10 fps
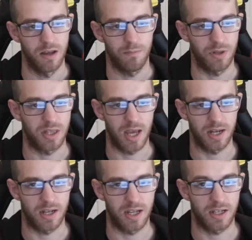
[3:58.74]
But
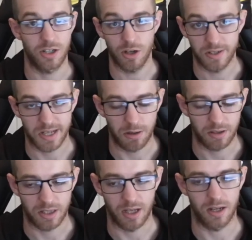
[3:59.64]
then it turns
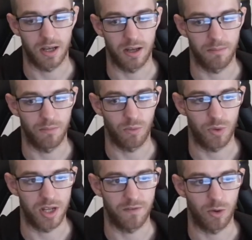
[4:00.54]
out that
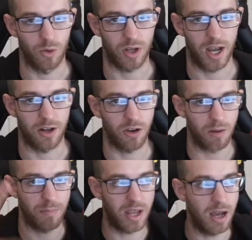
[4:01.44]
we have all kind of got
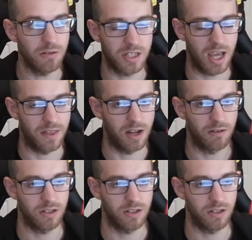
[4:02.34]
a big house together now.